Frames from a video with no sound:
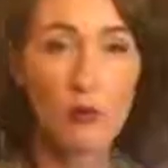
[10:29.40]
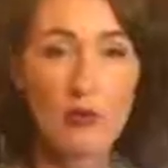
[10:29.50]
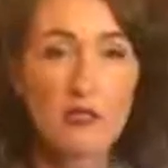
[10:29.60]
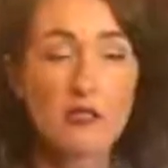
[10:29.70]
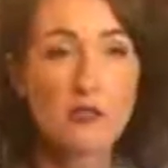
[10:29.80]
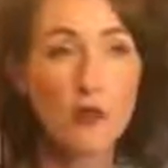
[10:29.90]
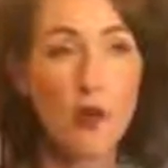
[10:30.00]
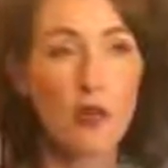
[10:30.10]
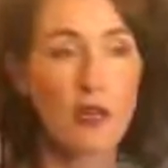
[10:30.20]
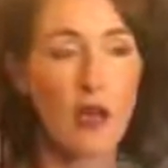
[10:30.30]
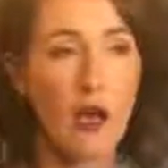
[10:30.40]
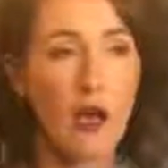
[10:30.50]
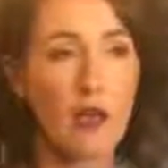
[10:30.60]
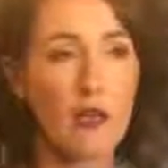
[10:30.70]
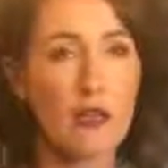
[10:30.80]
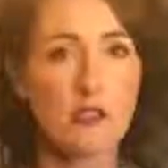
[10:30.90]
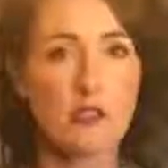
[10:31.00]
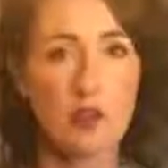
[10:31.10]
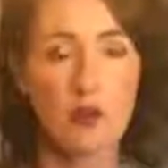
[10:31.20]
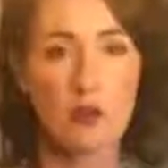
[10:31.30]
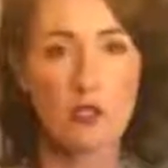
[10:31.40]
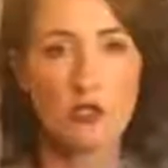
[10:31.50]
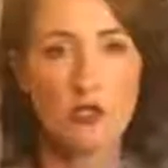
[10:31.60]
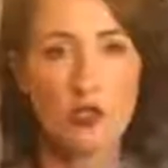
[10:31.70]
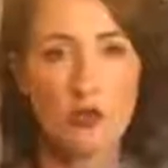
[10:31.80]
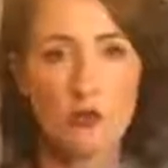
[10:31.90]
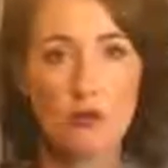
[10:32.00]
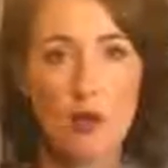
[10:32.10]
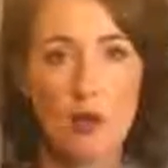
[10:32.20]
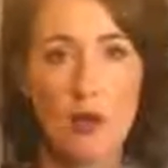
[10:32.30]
This is what uh, is going to